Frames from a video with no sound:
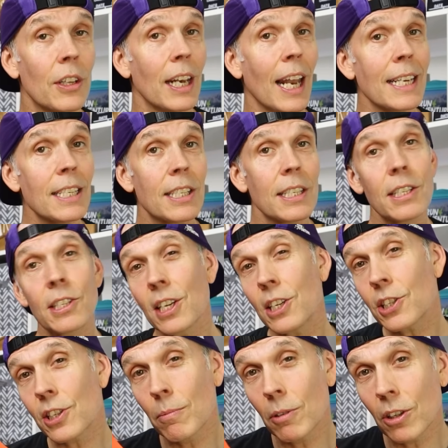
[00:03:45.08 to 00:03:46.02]
The lacing
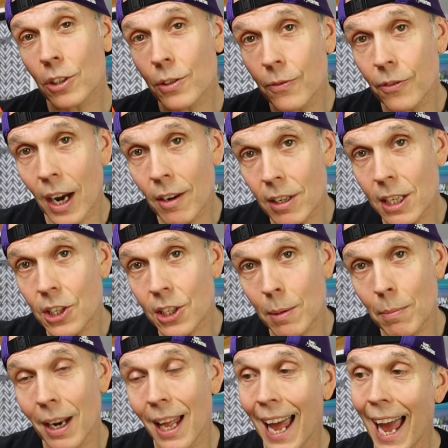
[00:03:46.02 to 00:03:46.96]
system looks very
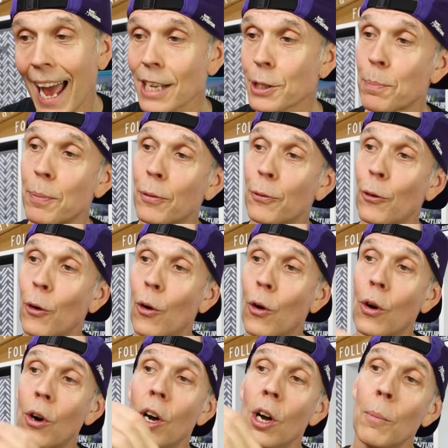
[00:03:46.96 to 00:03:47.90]
similar as
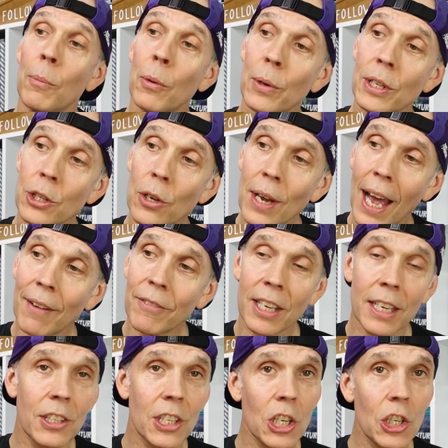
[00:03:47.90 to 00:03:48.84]
before, but we do have
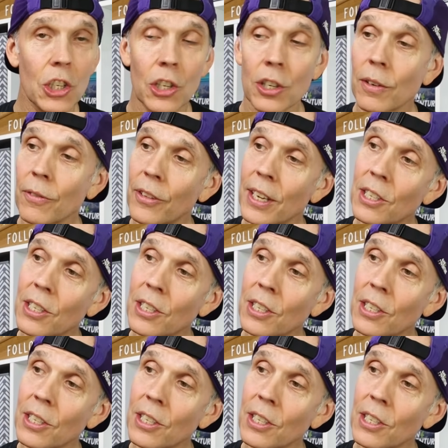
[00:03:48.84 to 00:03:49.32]
the addition of